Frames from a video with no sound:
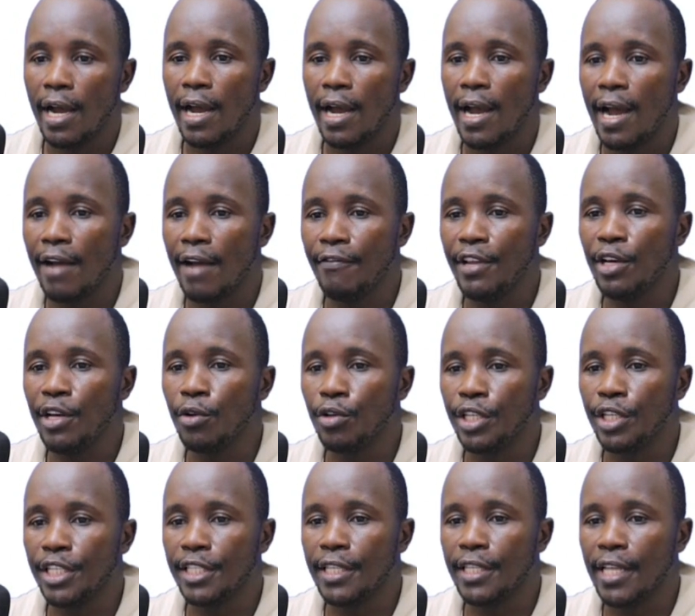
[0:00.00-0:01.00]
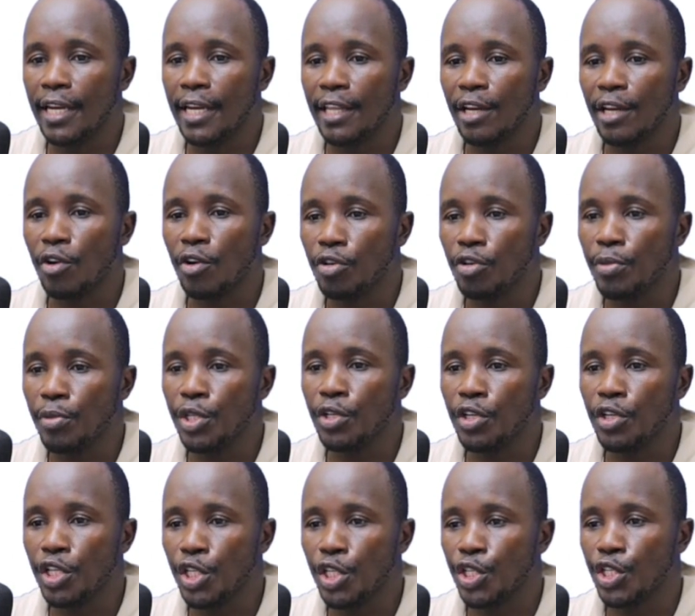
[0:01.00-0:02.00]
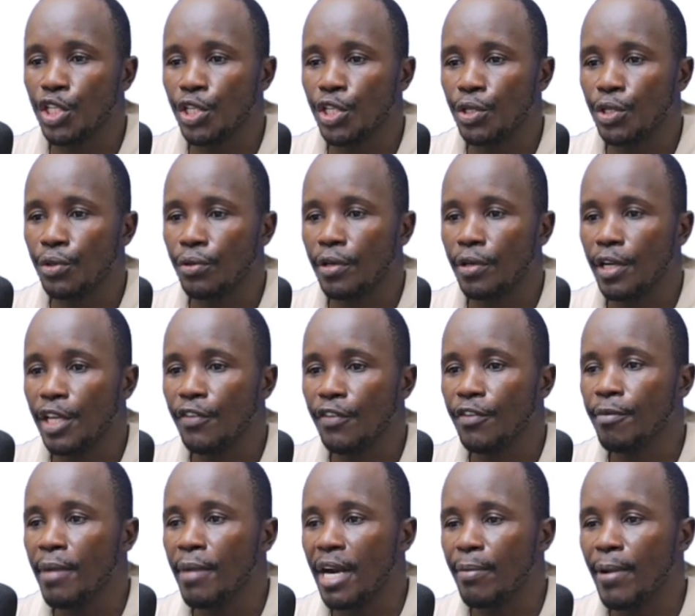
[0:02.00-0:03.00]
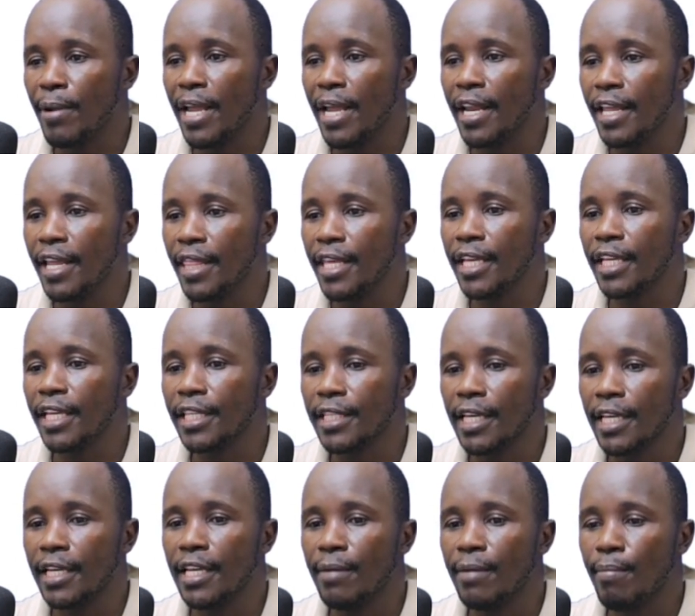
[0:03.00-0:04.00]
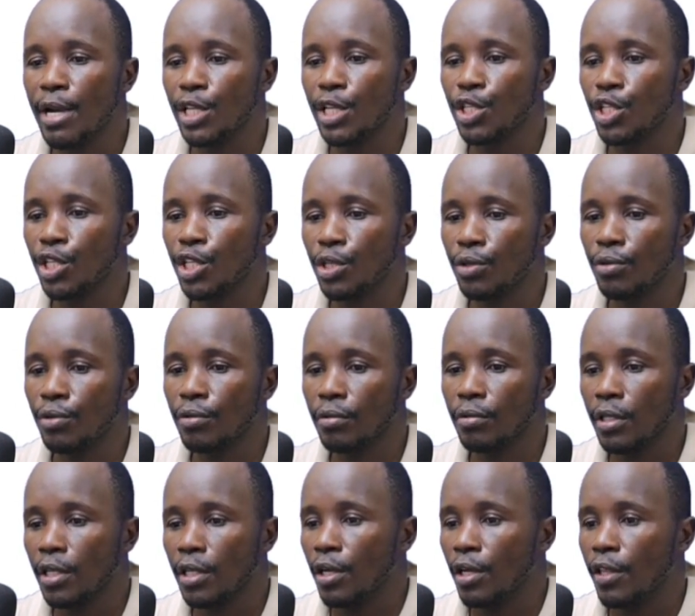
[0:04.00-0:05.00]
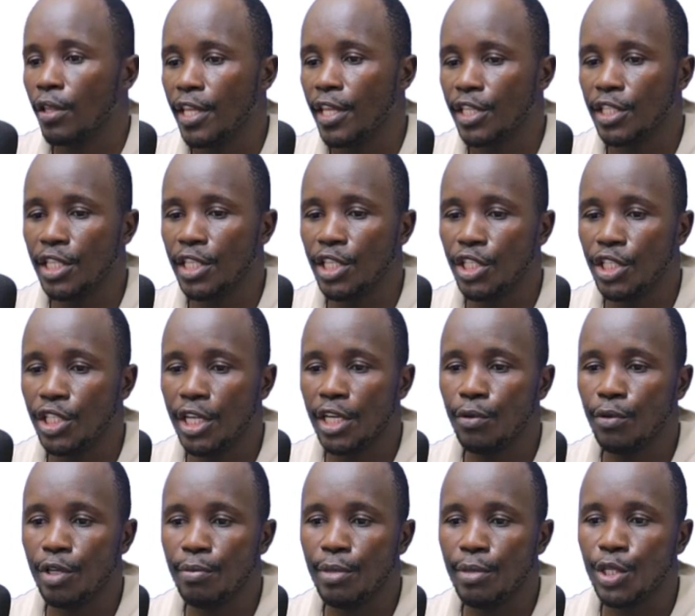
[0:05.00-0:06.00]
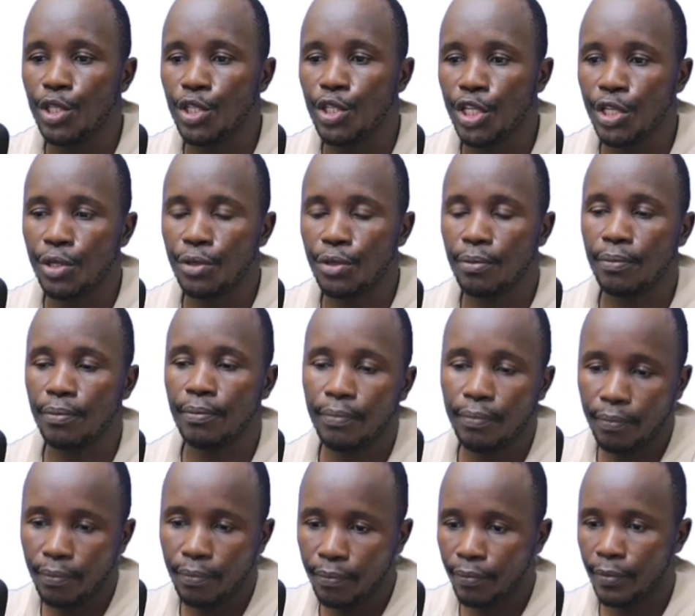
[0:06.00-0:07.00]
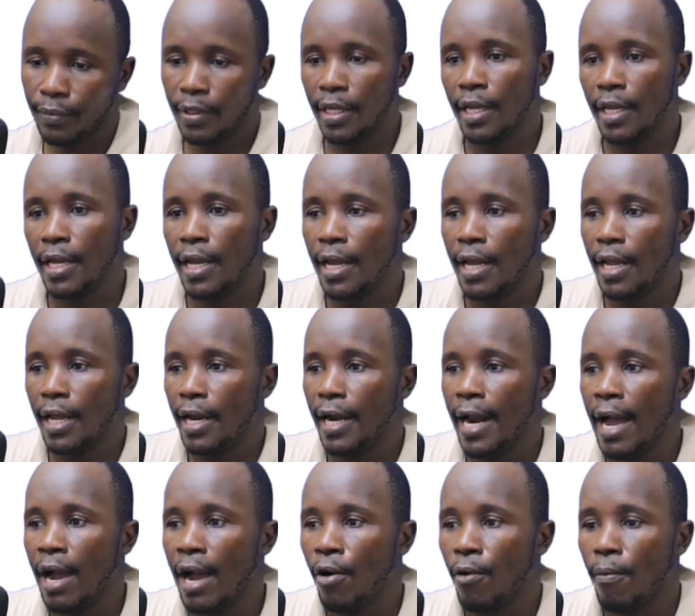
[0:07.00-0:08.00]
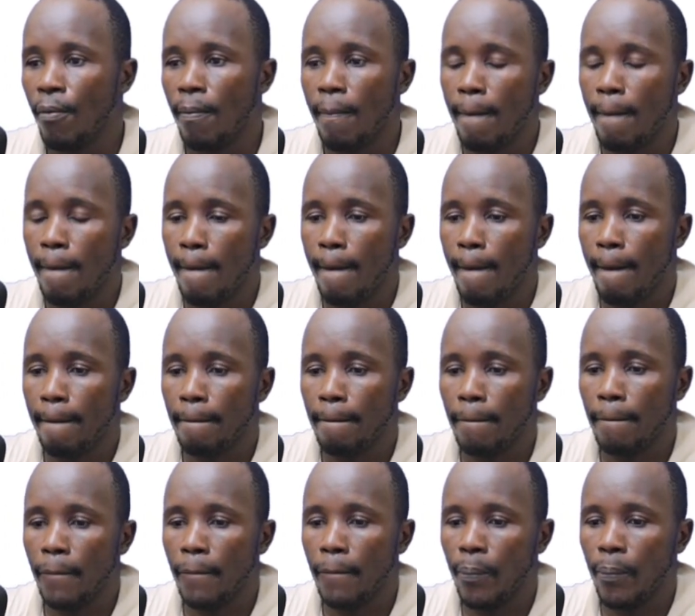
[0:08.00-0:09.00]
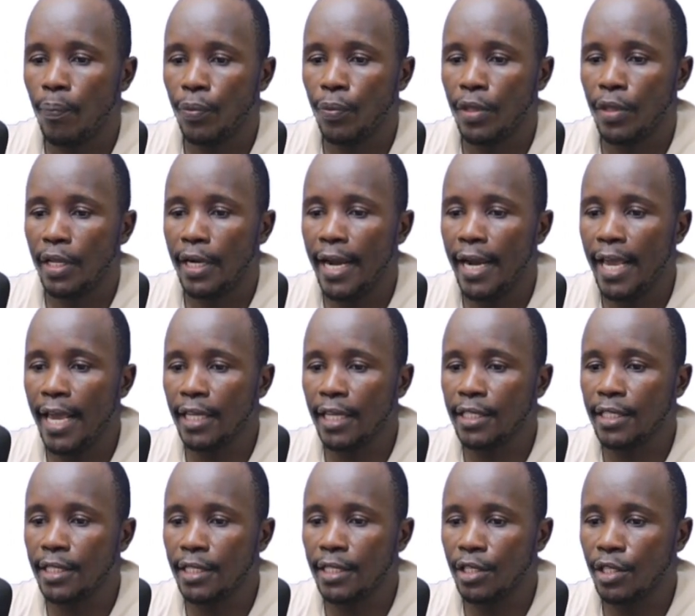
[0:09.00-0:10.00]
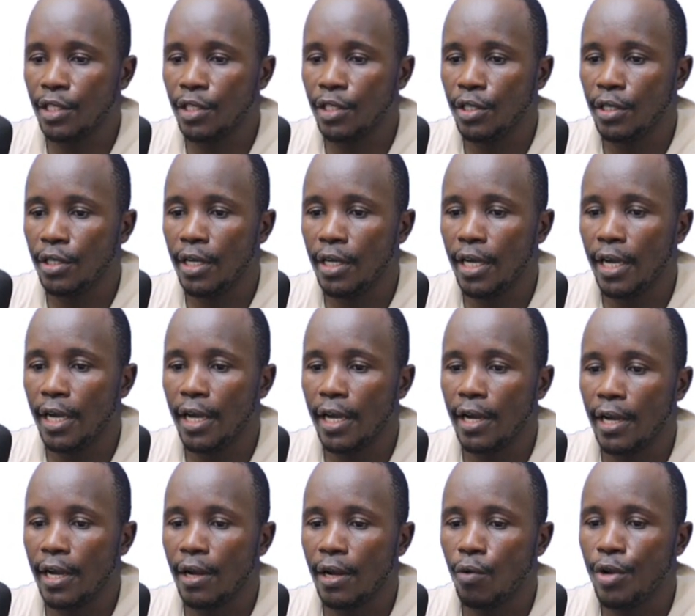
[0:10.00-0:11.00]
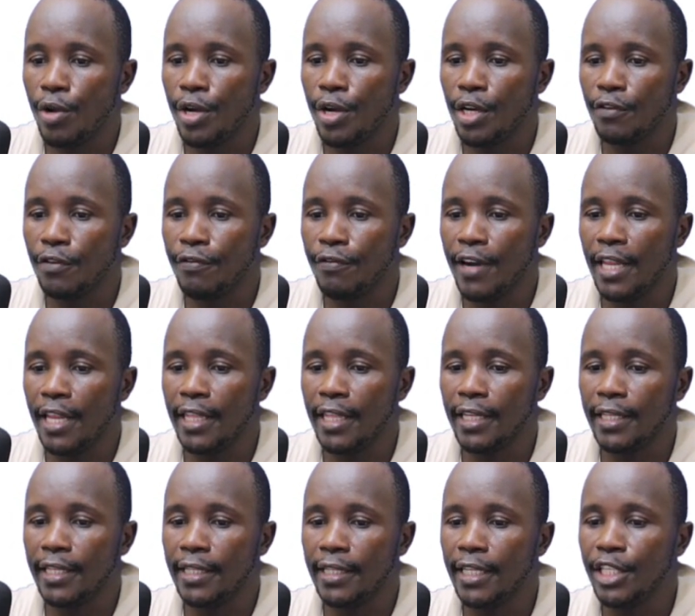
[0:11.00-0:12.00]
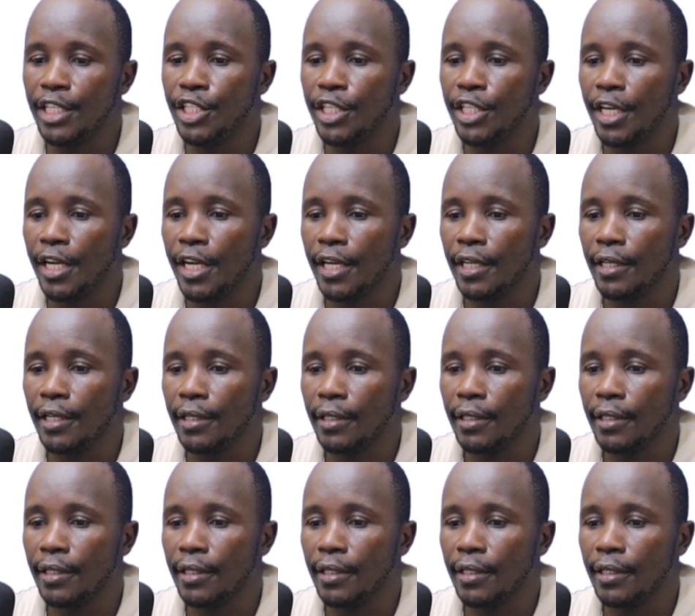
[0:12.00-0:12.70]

Having noticed that the contribution is 0, if you multiply anything inside here by 0, the Cj will be 0. Now, next, we need to find the Dj.